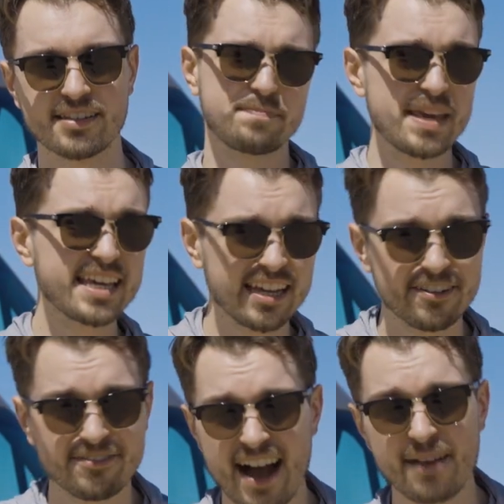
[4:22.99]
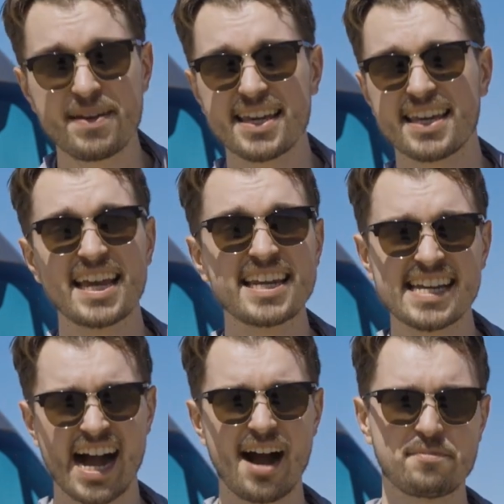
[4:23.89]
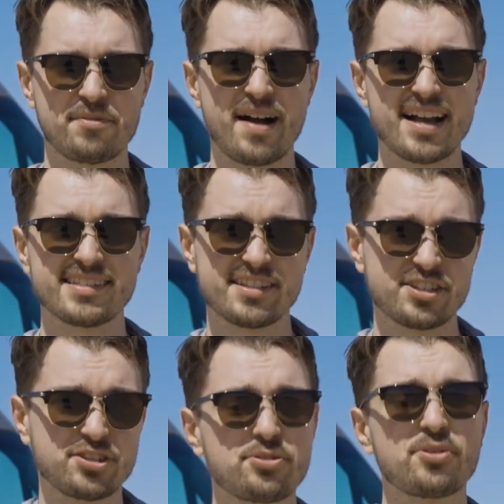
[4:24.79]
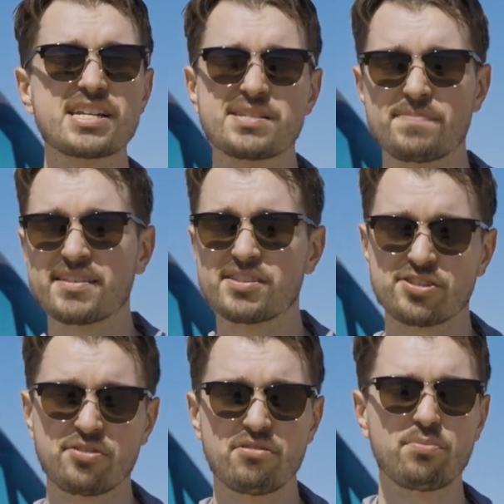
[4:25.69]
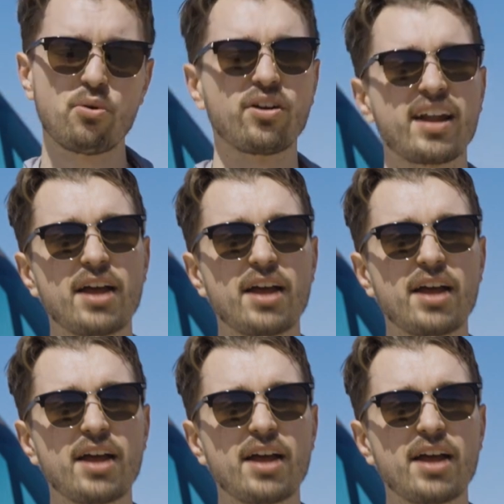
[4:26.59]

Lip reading: Speaking of not making any compromises, storage space is so important.